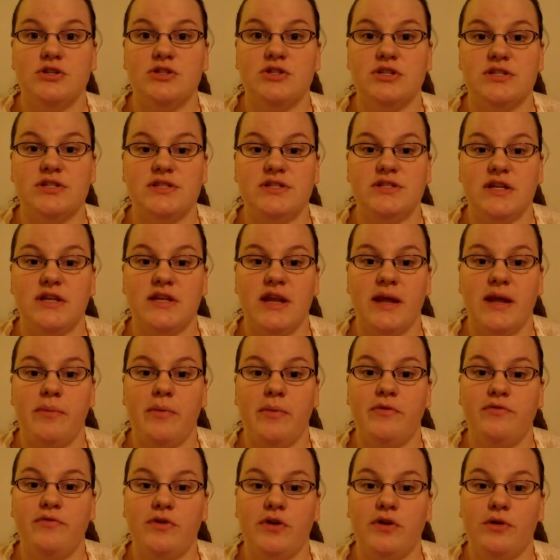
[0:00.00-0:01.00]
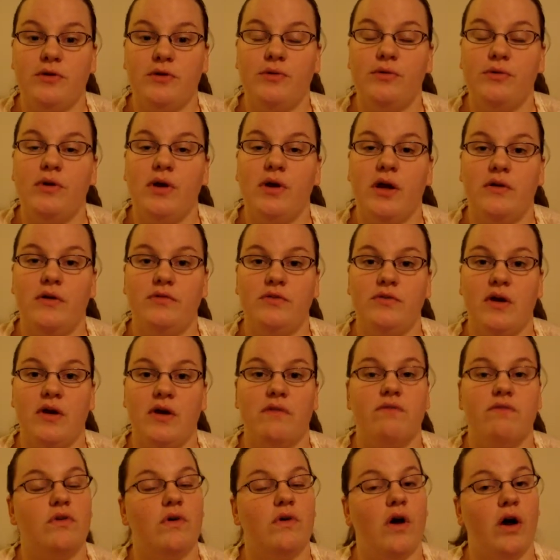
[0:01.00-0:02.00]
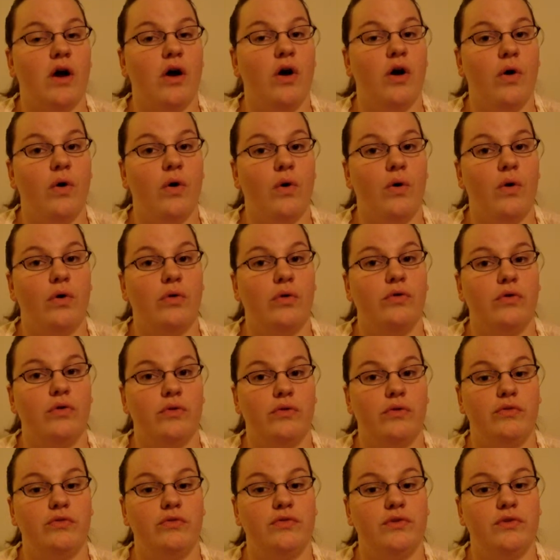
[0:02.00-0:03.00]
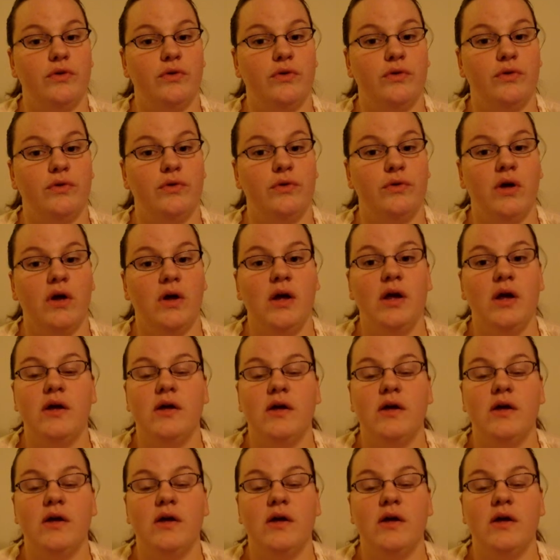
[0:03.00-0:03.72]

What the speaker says: Just to name a few, if you have a cold or the flu,